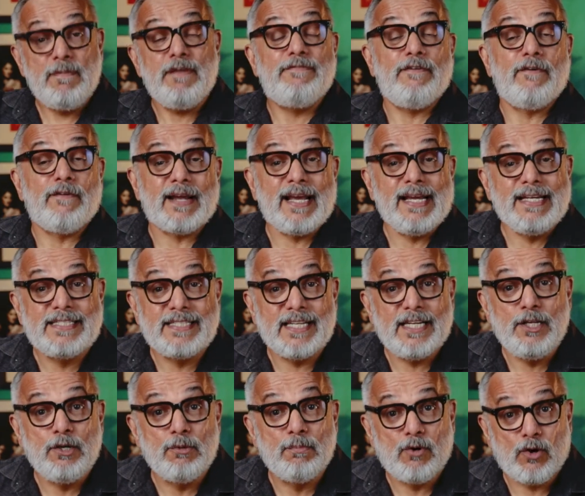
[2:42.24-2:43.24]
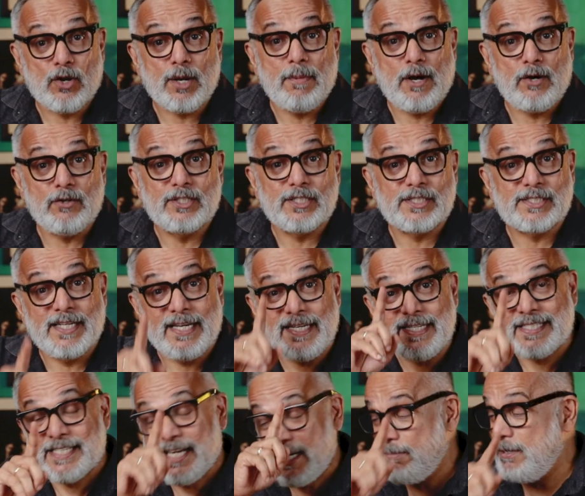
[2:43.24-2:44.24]
Before I tell you more about this
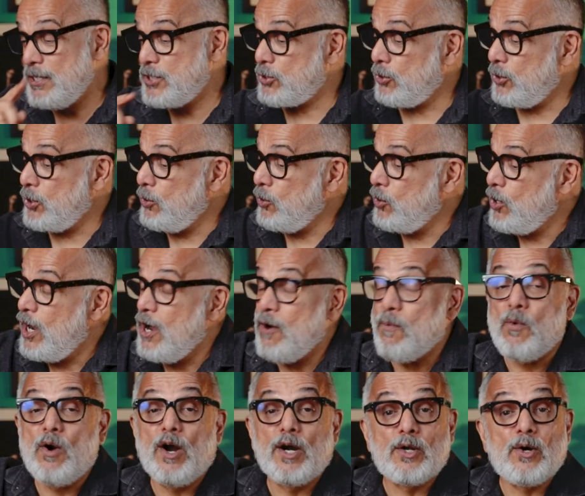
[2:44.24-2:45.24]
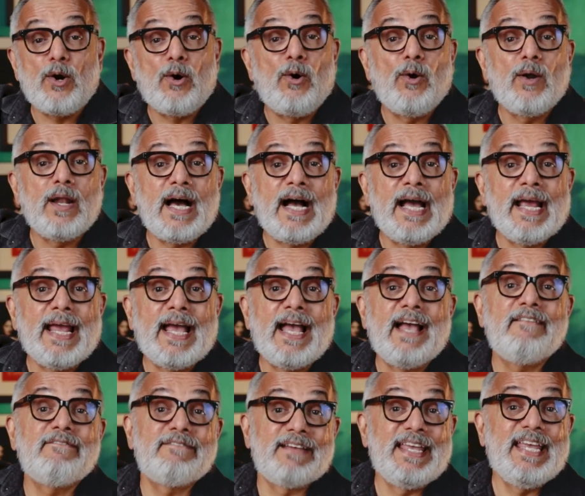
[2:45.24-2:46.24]
lens, let me show you what all I
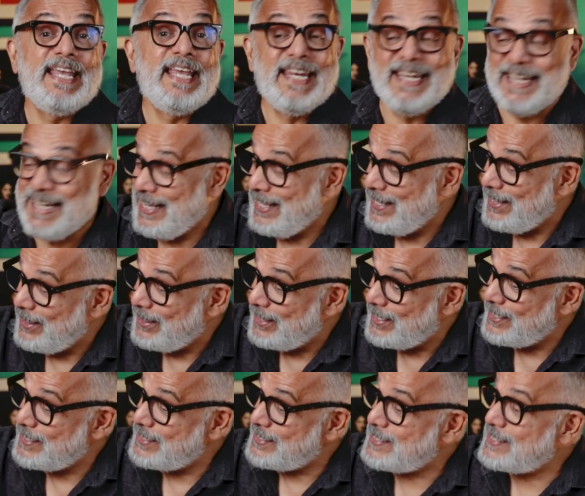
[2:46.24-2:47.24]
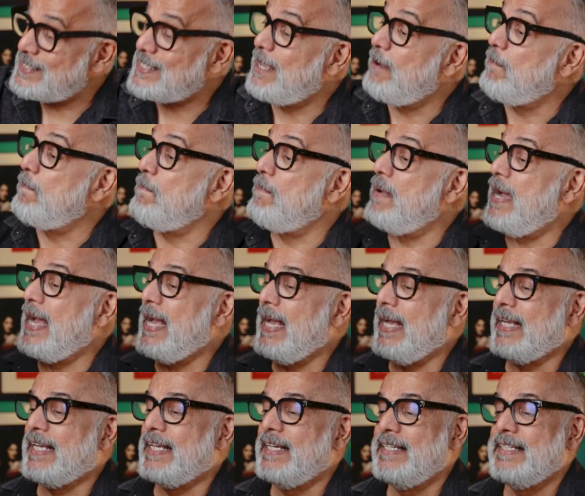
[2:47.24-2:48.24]
have in this bag.